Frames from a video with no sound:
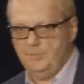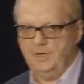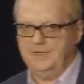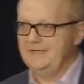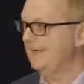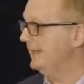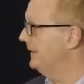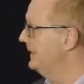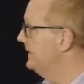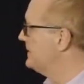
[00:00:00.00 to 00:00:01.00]
marketing
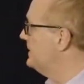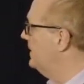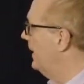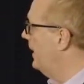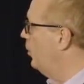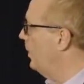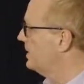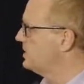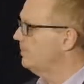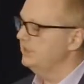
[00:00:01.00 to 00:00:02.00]
analytics, uh, what
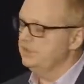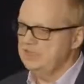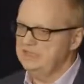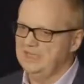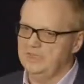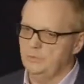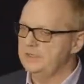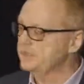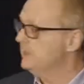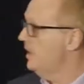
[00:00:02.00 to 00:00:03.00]
are some of the key
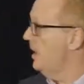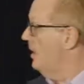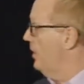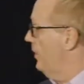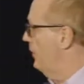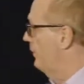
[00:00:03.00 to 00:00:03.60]
takeaways? The